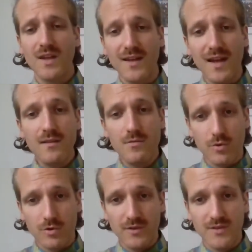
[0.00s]
In other
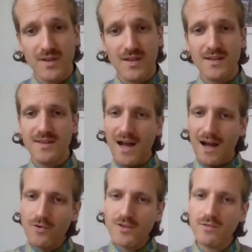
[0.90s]
words, the
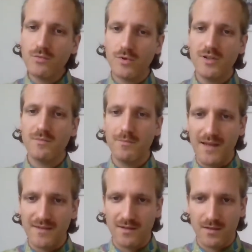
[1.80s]
outer world
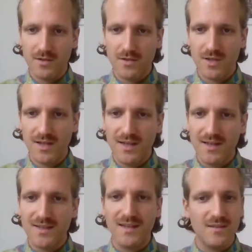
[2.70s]
message
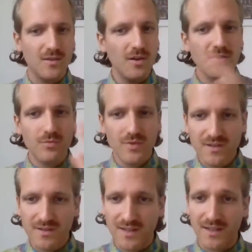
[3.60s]
does not
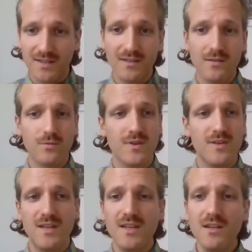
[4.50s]
resonate with
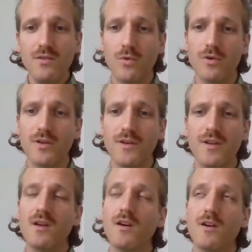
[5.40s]
the inner world
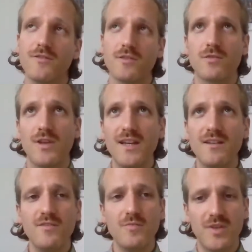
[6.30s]
of the
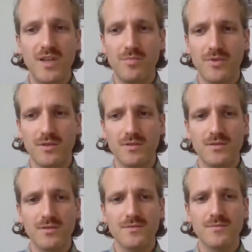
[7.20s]
collective people
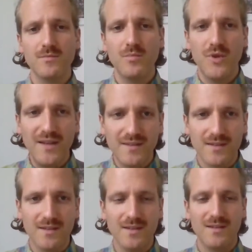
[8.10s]

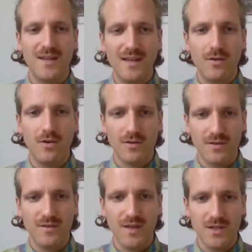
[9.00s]
present in that
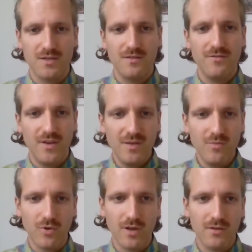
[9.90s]
organizational
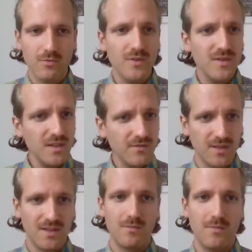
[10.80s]
framework,
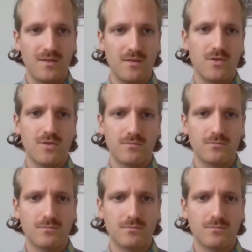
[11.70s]
receiving that message.